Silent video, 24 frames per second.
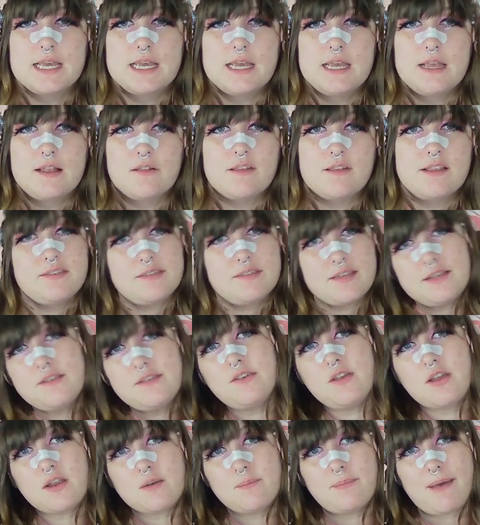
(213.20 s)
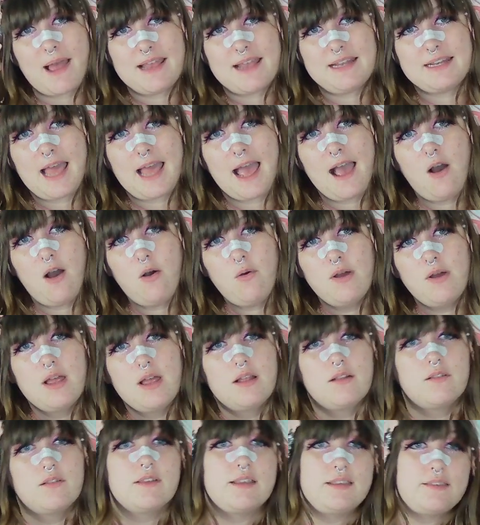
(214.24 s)
listings you can buy now,
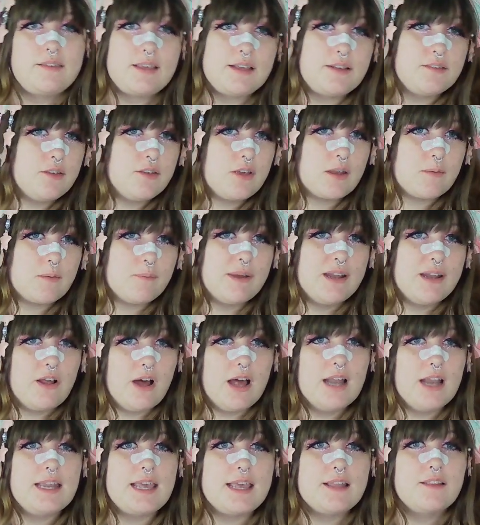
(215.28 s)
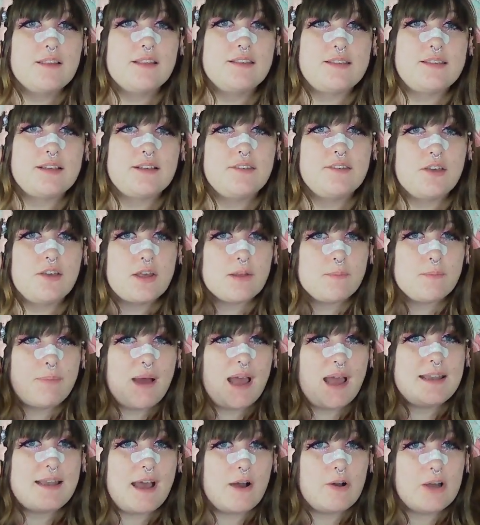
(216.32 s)
listings you can bid on, and listings you can buy
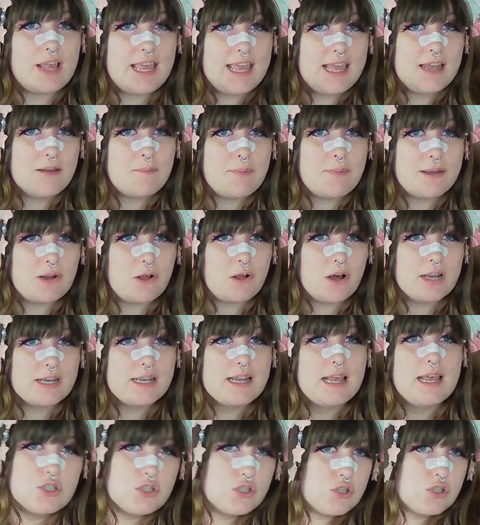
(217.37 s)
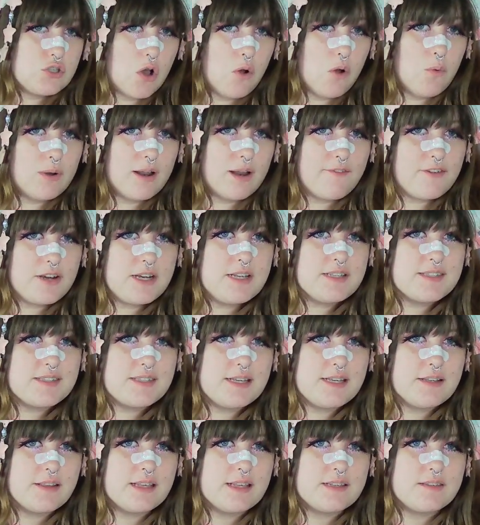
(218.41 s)
now and bid on. So whenever you see
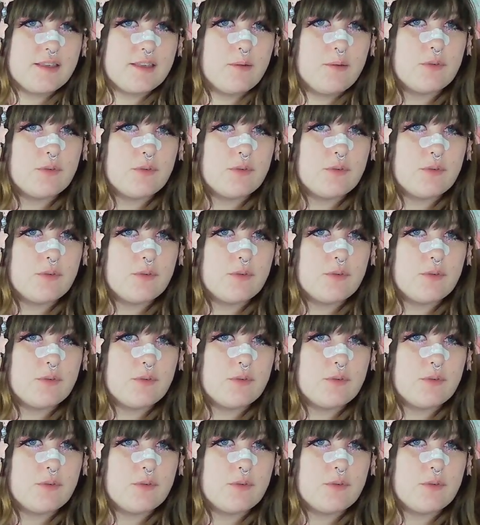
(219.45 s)
a listing with